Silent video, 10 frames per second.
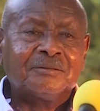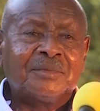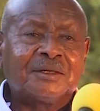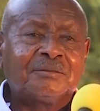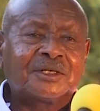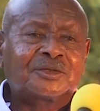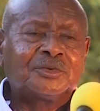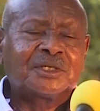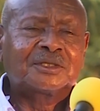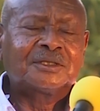But
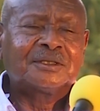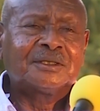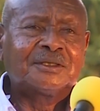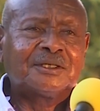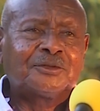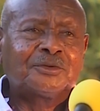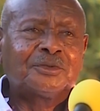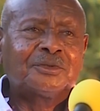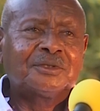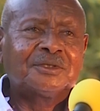what they
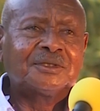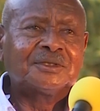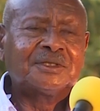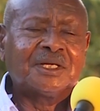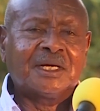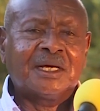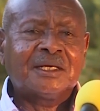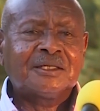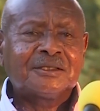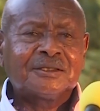do, they
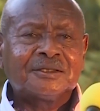hide.